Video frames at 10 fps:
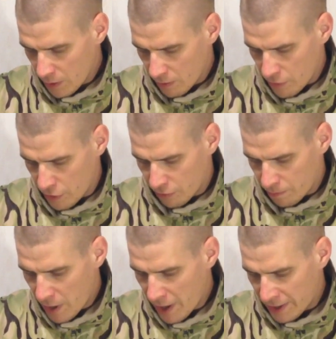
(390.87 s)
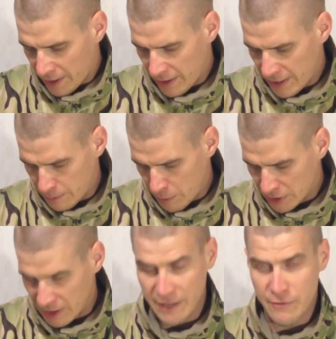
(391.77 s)
worth of buying,
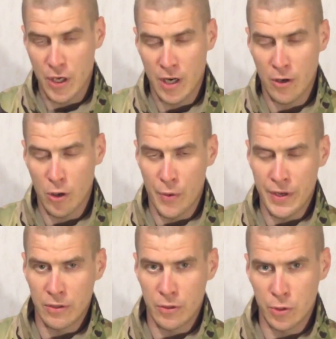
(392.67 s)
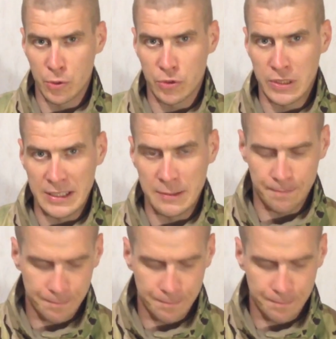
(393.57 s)
especially if you are going to use this